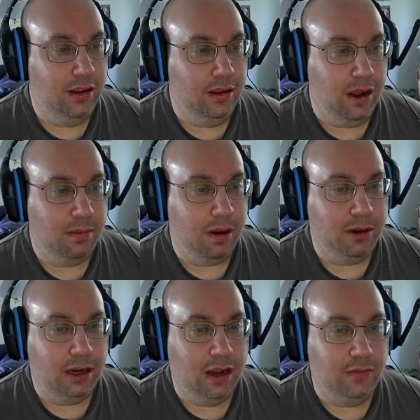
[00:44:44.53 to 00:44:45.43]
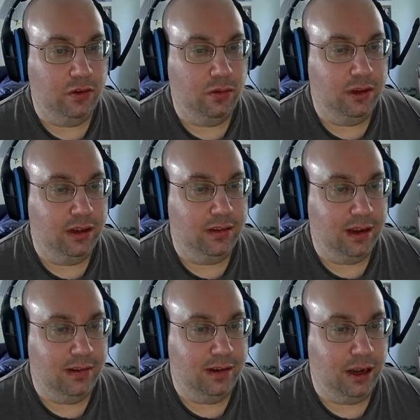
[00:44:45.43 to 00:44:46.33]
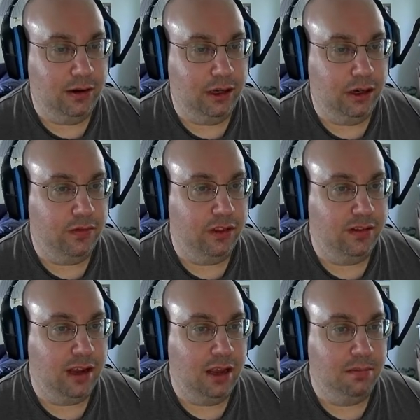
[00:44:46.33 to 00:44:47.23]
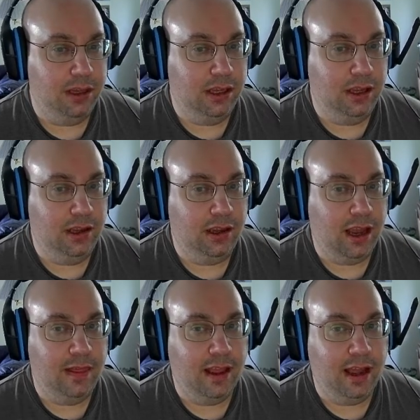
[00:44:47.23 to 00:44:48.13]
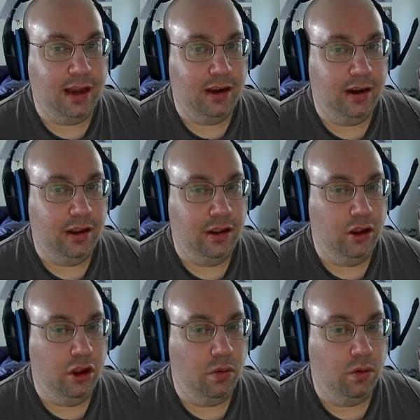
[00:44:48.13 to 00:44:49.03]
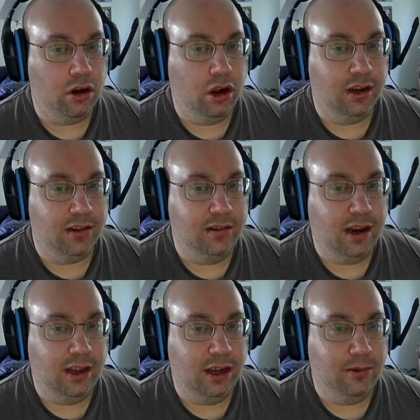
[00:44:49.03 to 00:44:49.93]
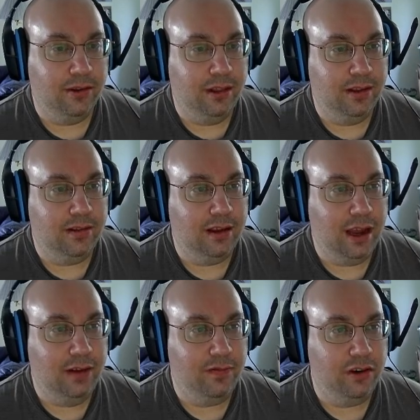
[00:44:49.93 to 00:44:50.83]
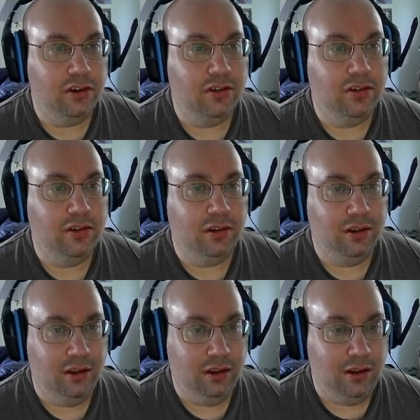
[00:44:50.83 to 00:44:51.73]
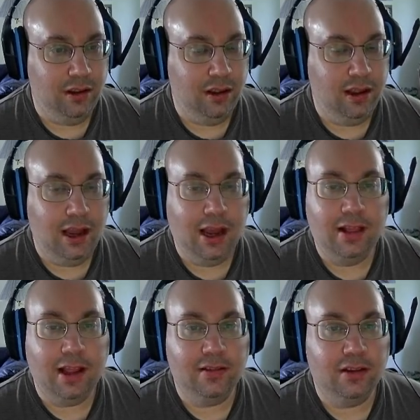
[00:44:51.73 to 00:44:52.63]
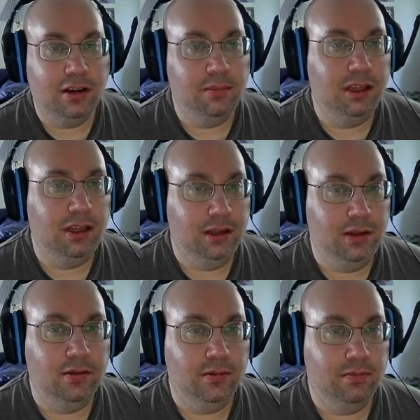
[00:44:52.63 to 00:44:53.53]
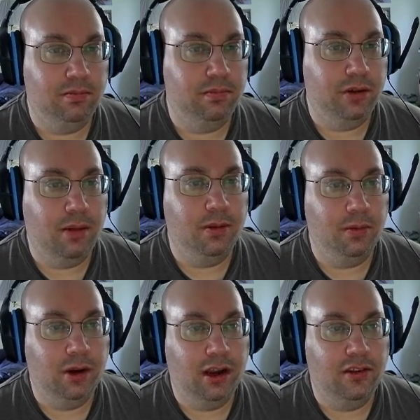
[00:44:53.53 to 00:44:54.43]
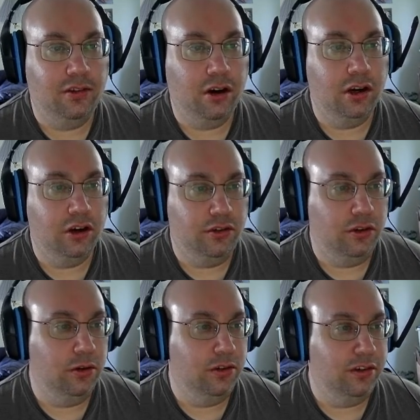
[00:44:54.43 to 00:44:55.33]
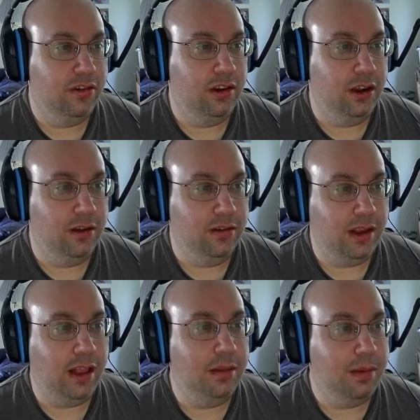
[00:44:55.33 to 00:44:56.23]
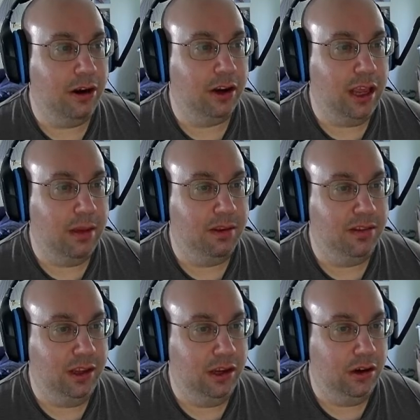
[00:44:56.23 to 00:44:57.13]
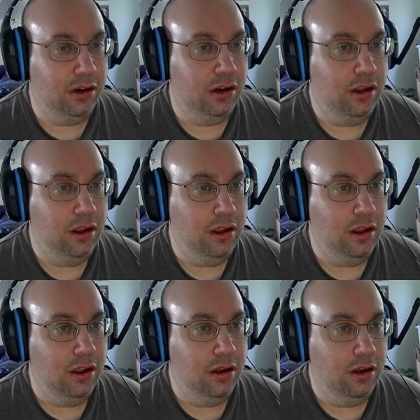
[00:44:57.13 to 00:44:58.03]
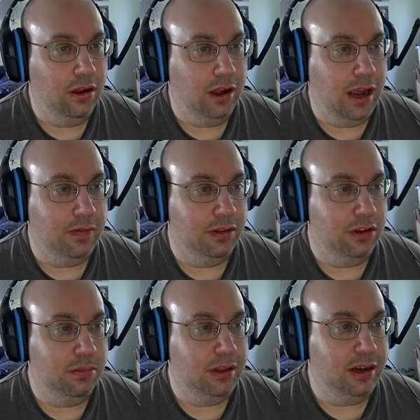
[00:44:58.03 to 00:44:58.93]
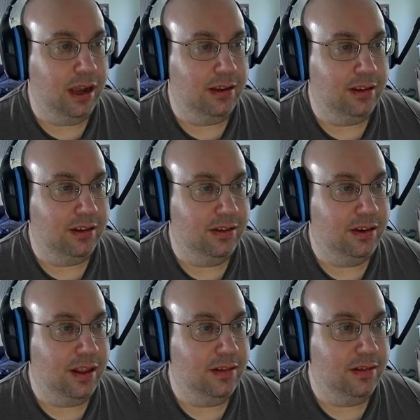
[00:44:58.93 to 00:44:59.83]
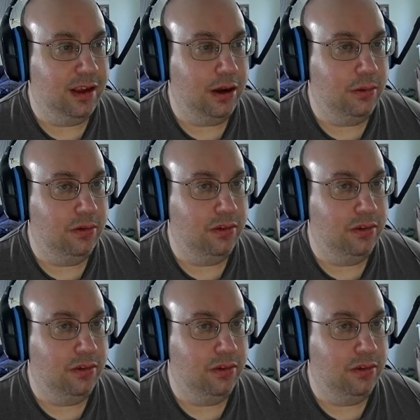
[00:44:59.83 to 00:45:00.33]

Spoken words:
I'm probably gonna have 2 dig sites down here for the time being, and then work on extending out to this side first, and that's gonna be probably where I start year 2, just a slightly better campus here. I have a little bit that I can extend this out.